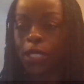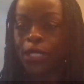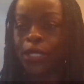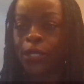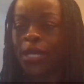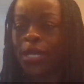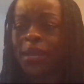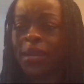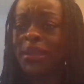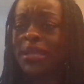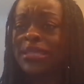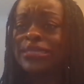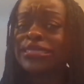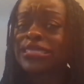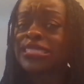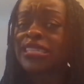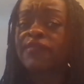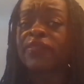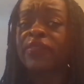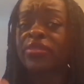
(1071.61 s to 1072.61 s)
and it
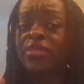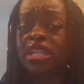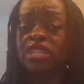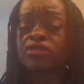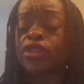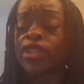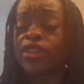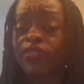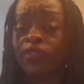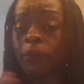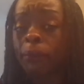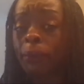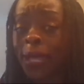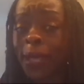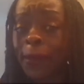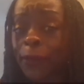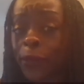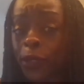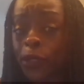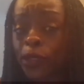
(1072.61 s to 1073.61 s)
means different things for different
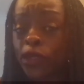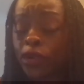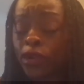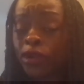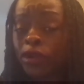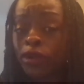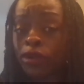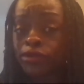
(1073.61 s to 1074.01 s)
people.